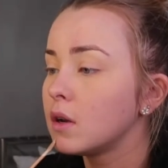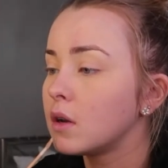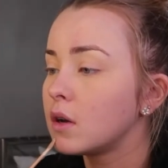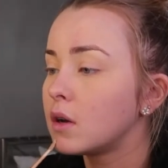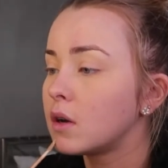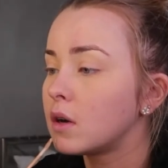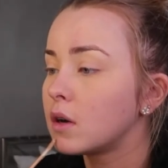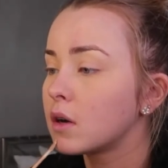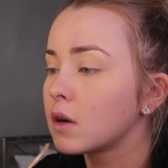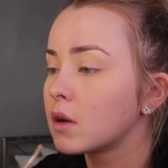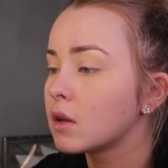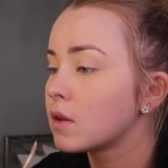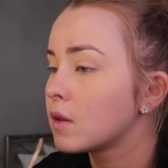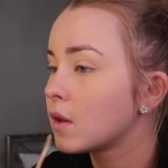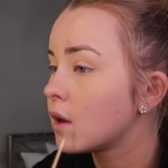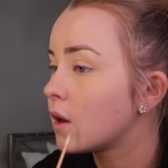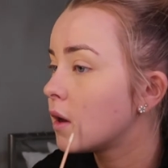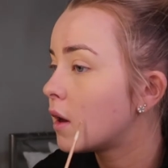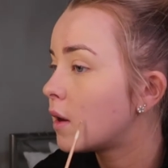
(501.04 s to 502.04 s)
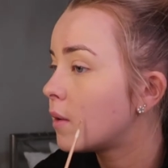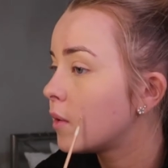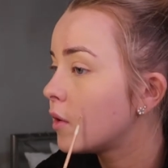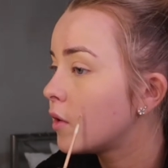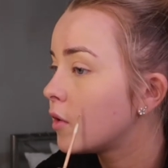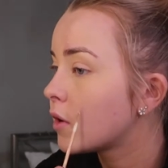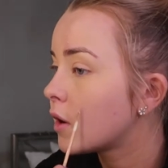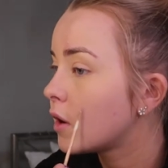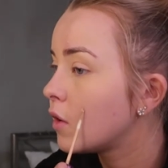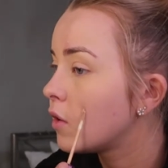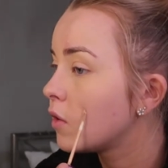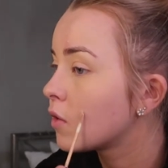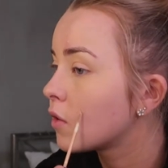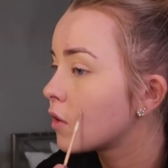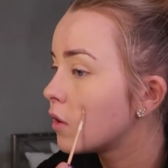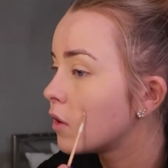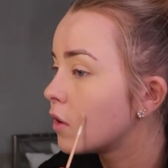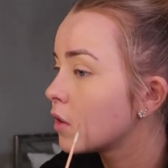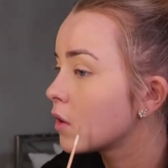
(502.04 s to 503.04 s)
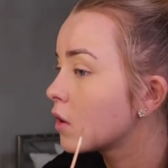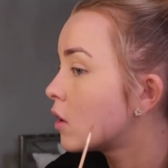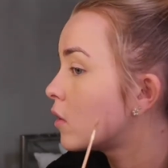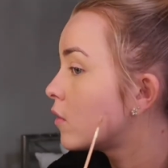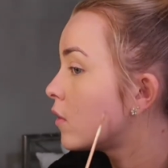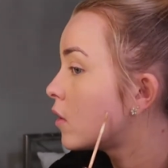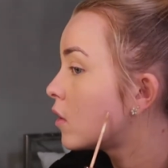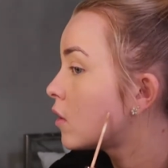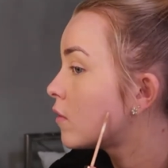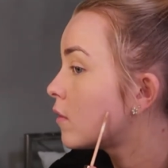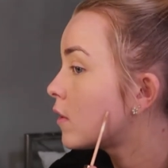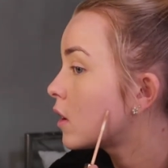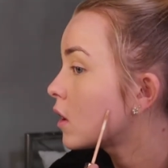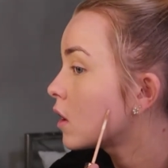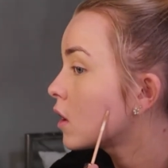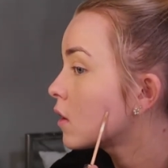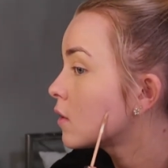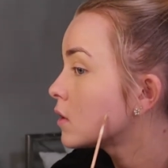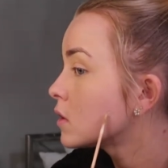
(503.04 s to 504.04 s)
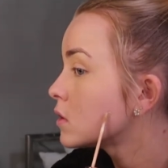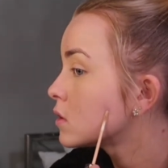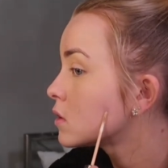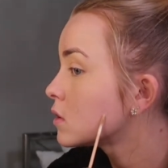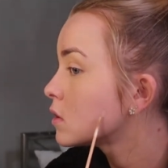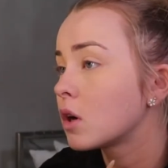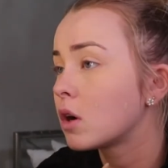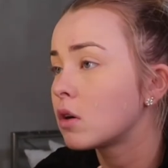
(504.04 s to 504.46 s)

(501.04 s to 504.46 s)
know what I'm going to say. I would change coronavirus.